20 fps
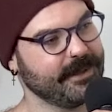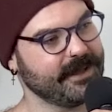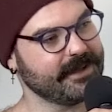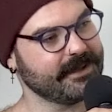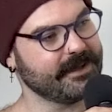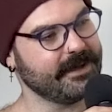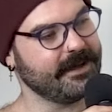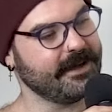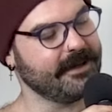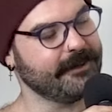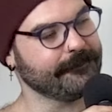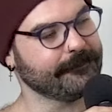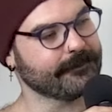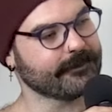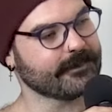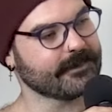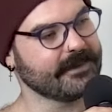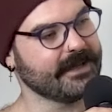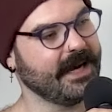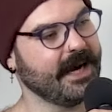But
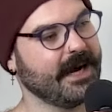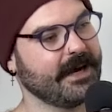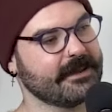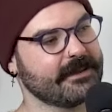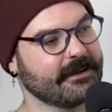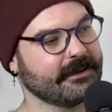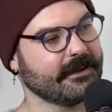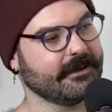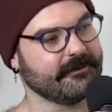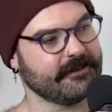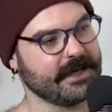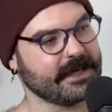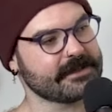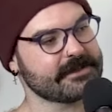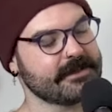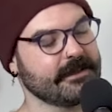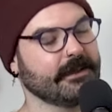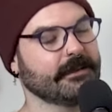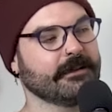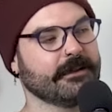yeah, I think I've
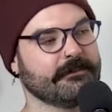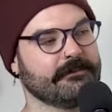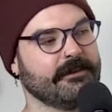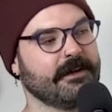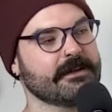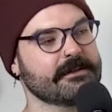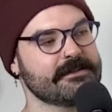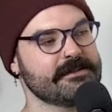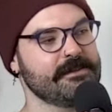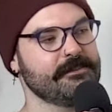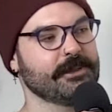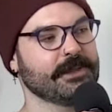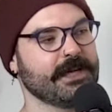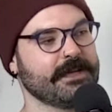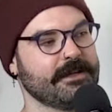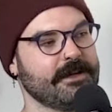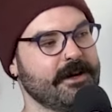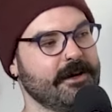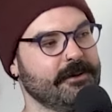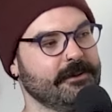accidentally fucked someone I
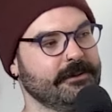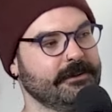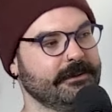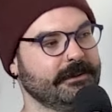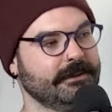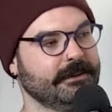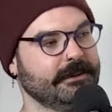know.